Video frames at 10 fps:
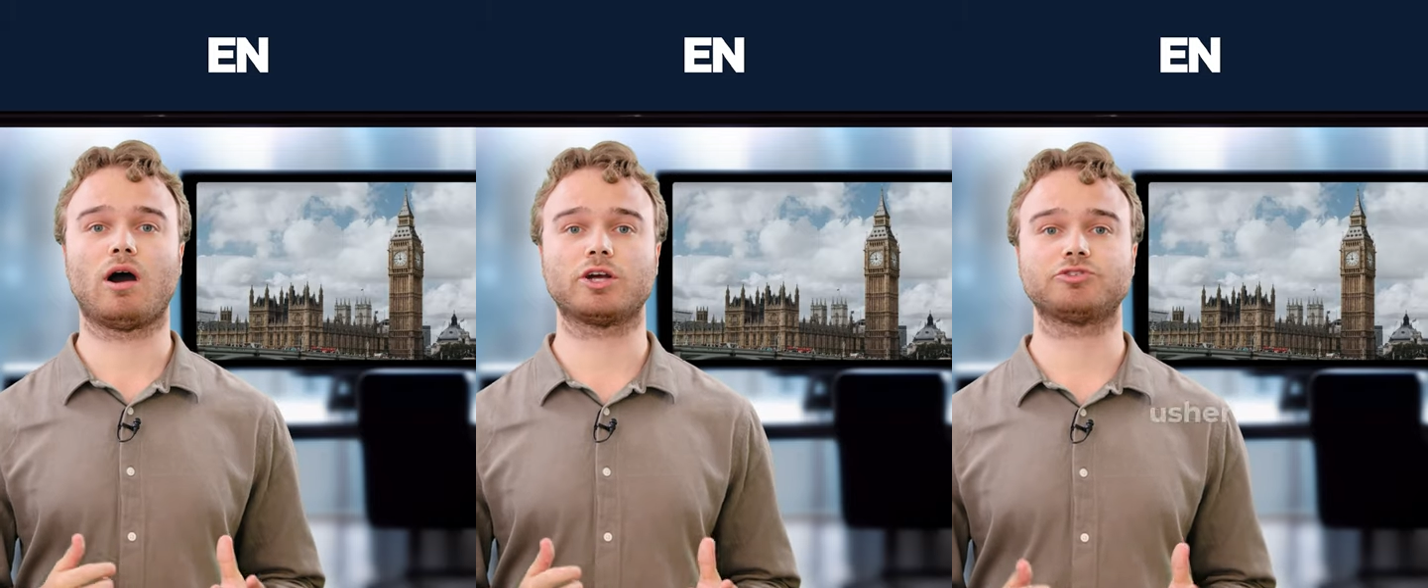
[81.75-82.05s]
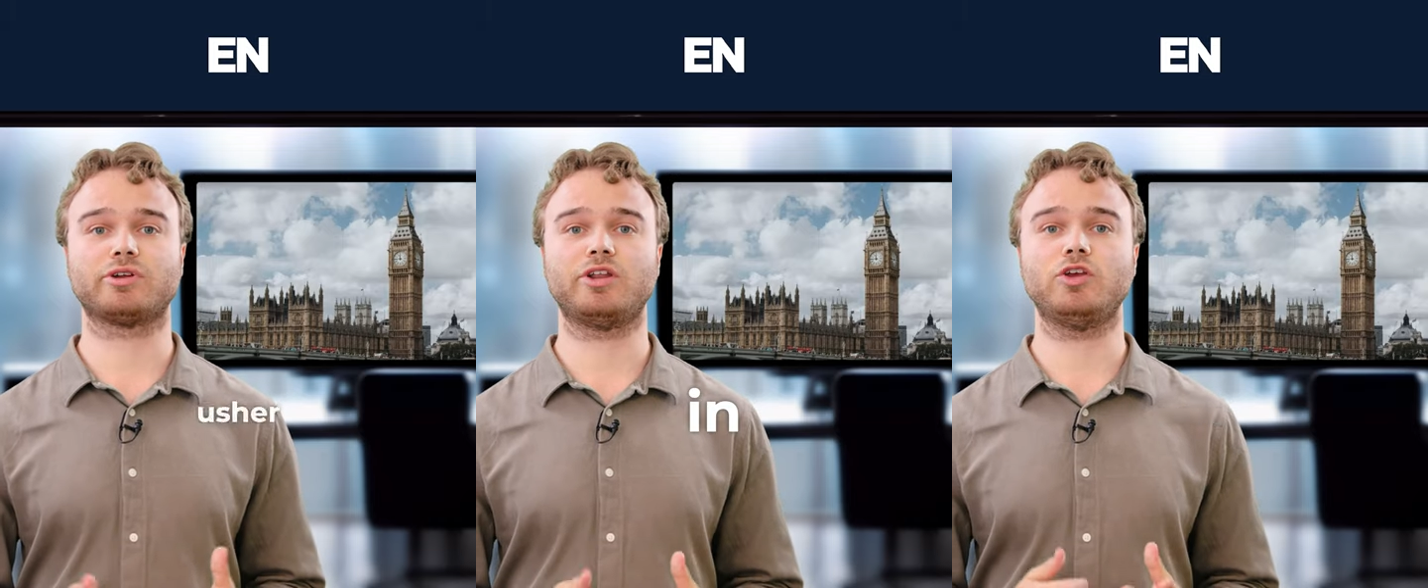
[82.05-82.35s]

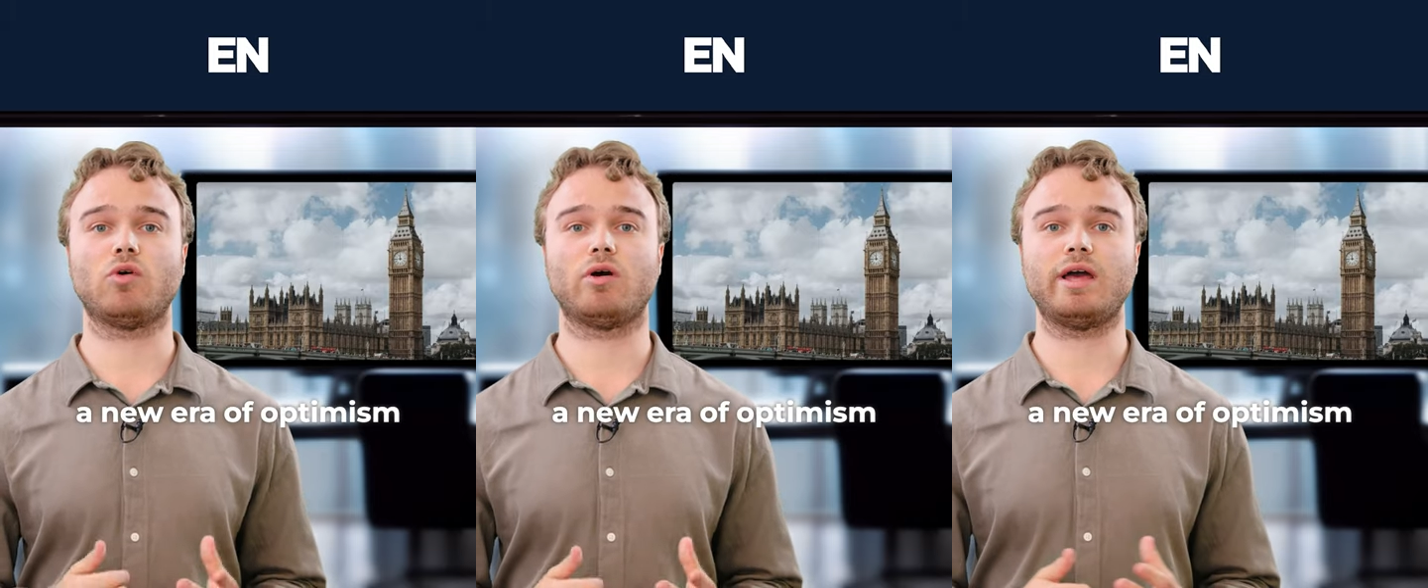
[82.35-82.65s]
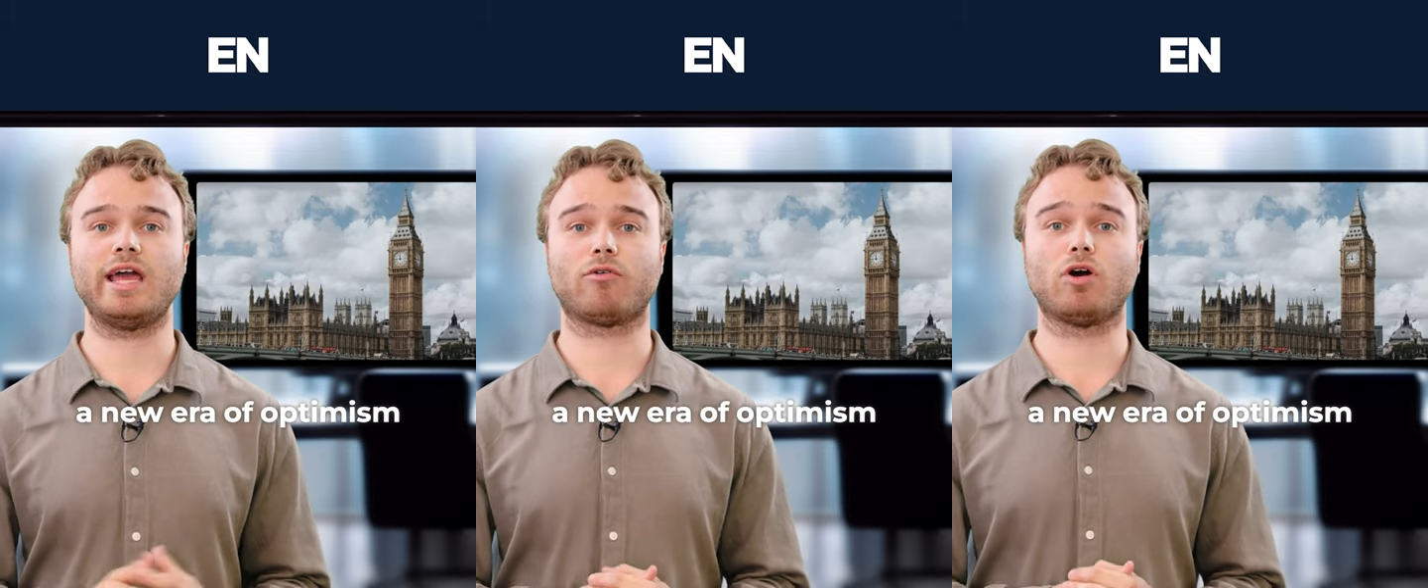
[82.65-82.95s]
usher in a new
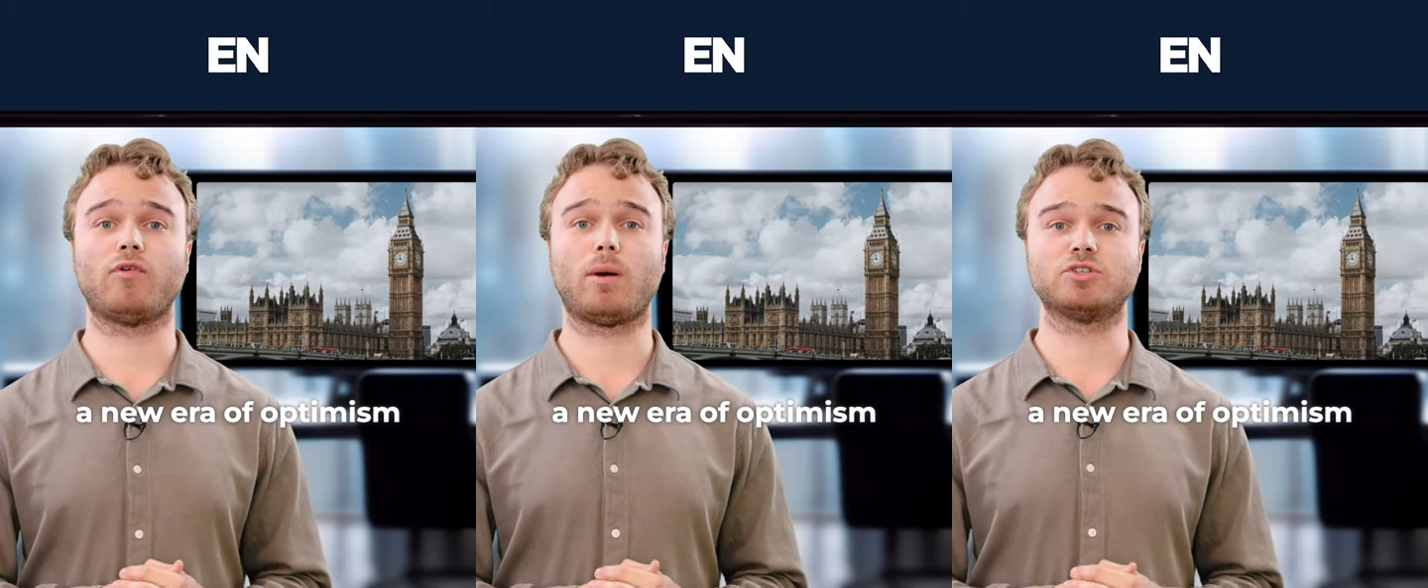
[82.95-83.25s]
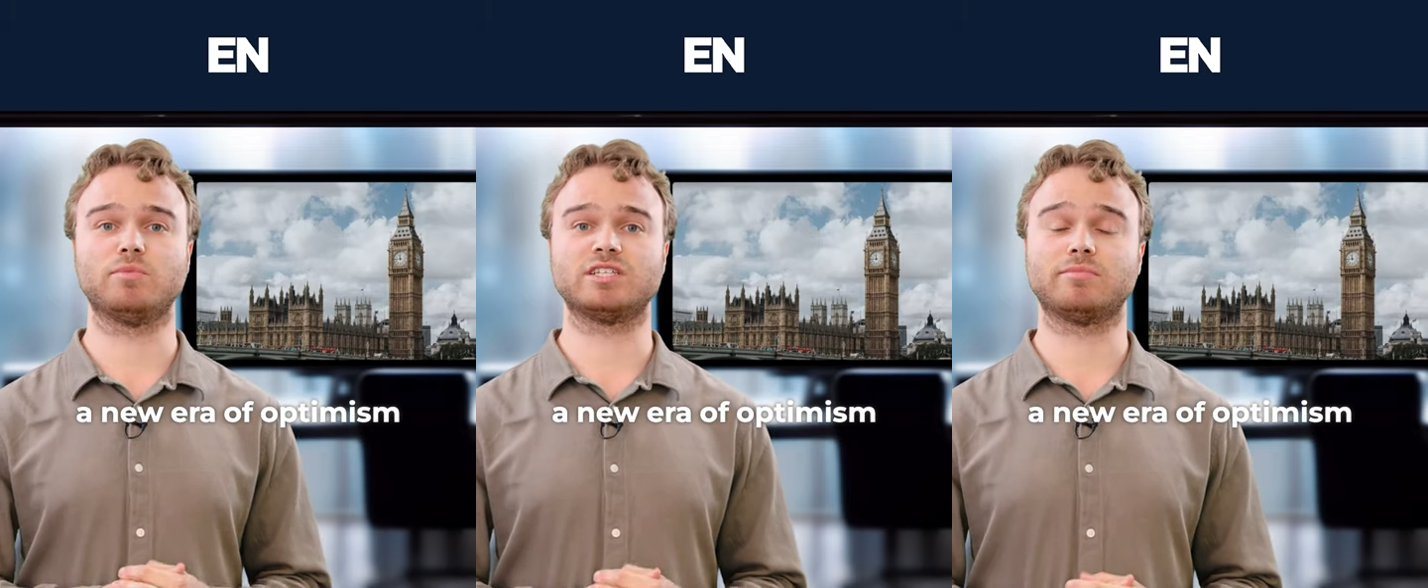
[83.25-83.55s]
era of
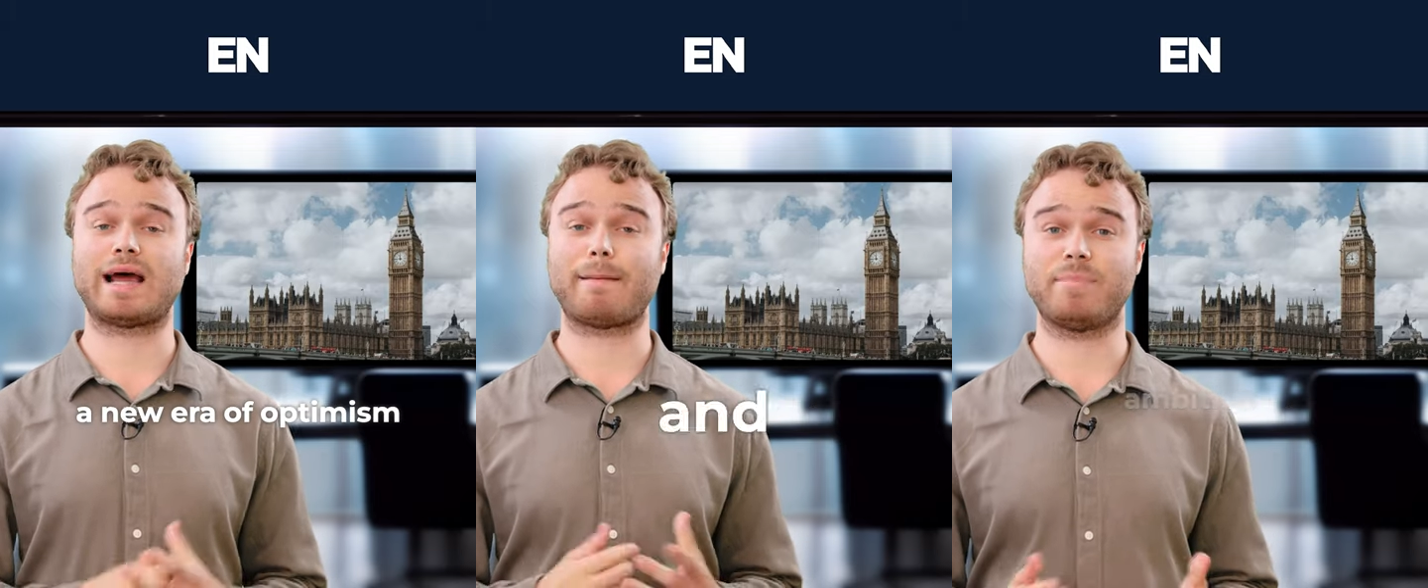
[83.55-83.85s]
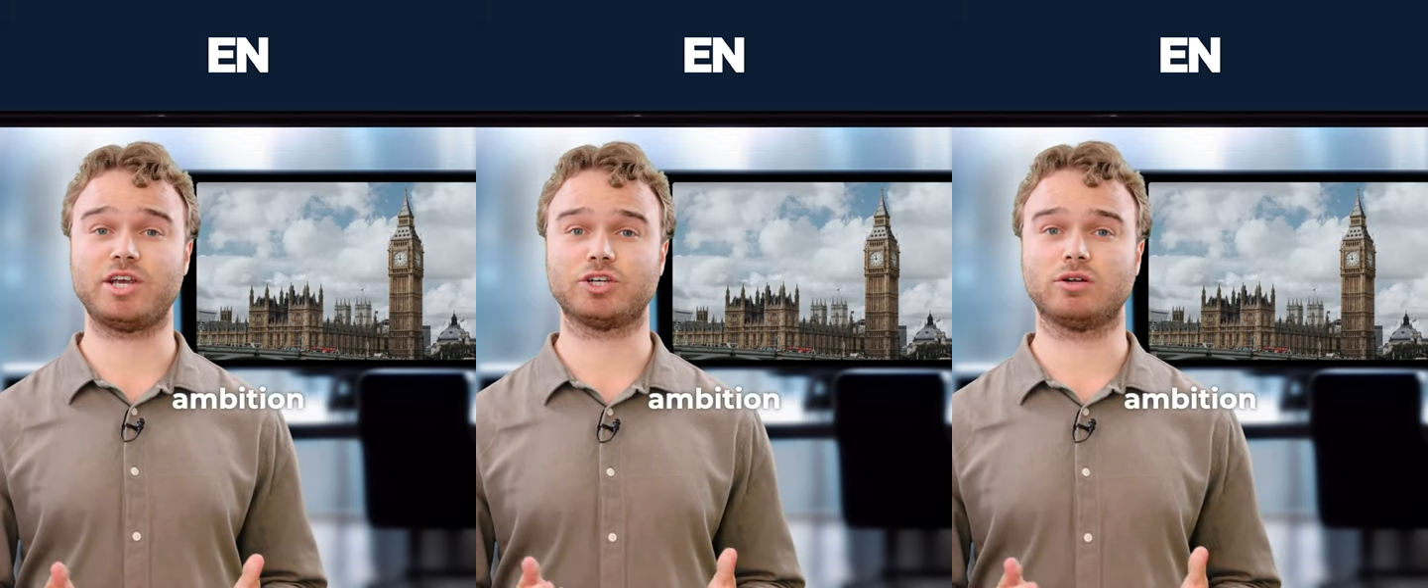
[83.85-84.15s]
optimism and
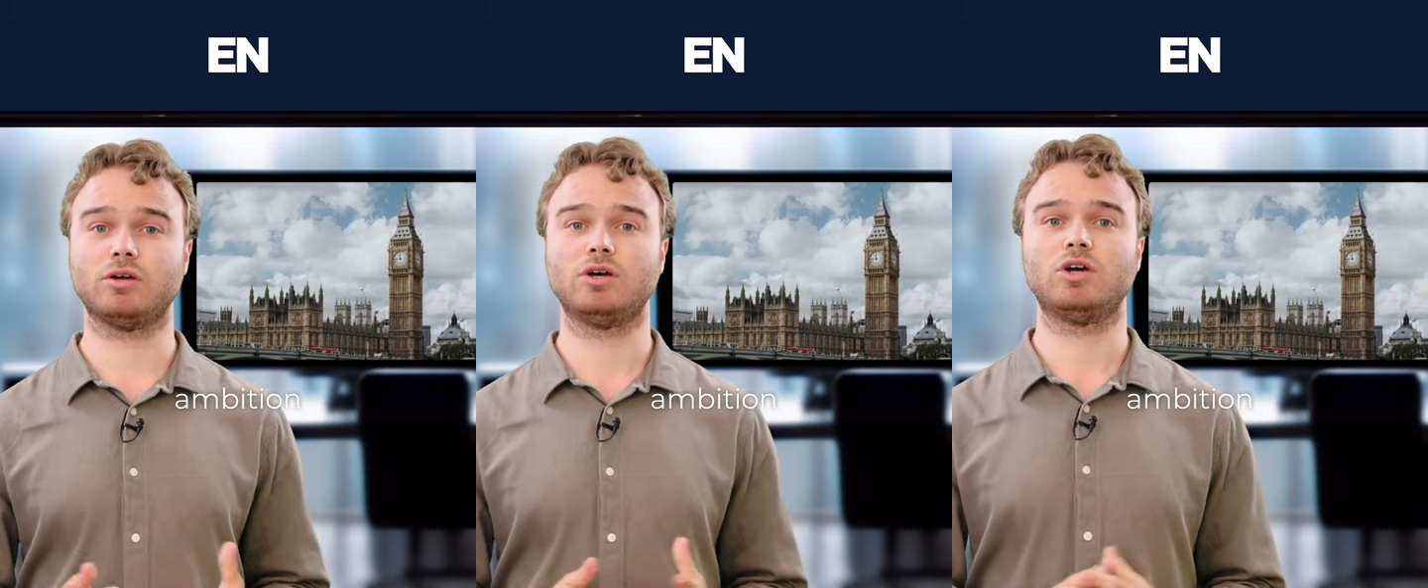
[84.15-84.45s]
ambition,